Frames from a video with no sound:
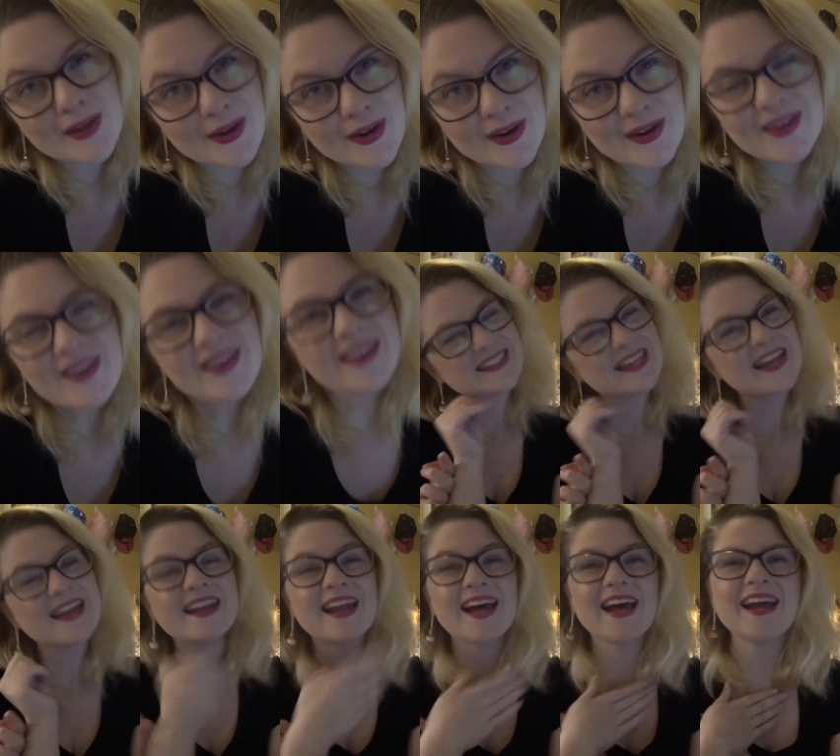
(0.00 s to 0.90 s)

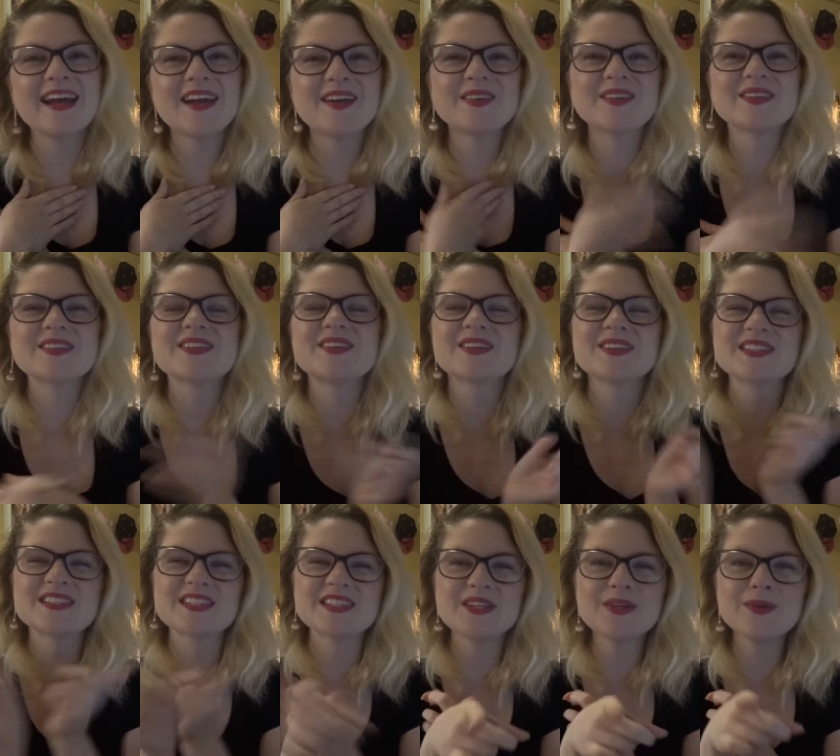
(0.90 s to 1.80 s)
and I will talk
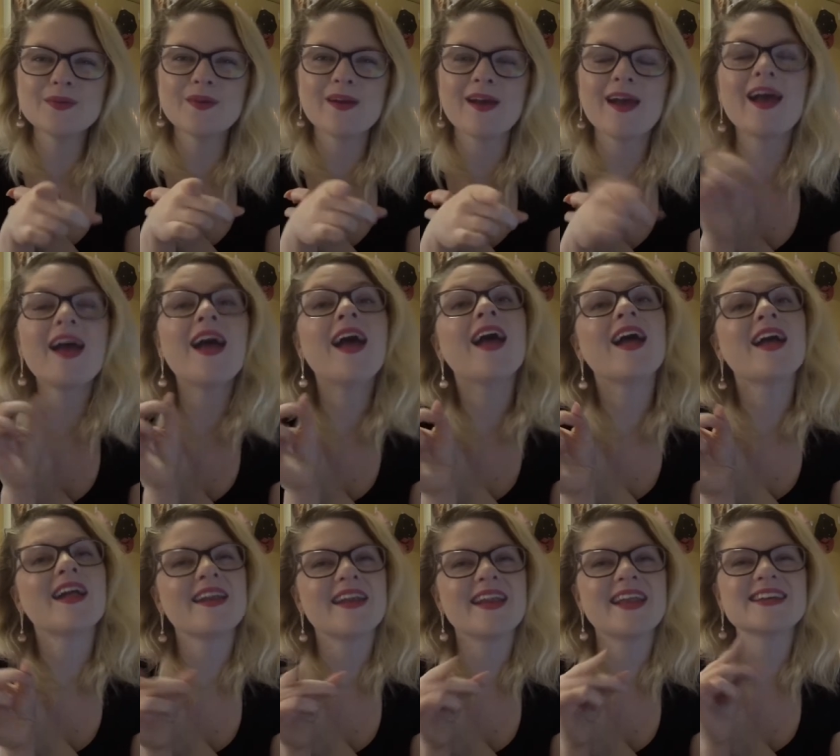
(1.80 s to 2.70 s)
to you
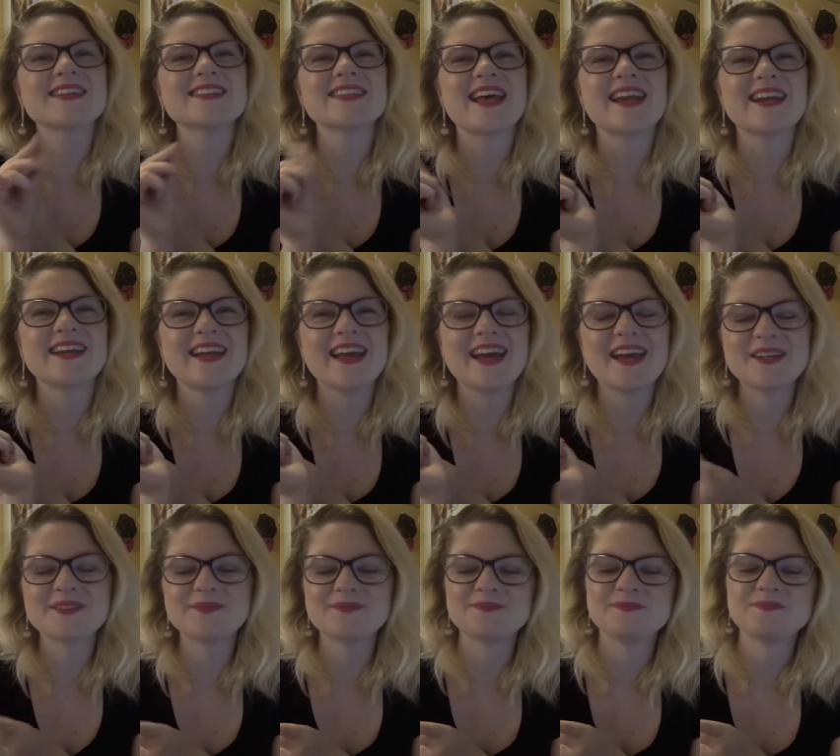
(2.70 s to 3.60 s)
next Saturday.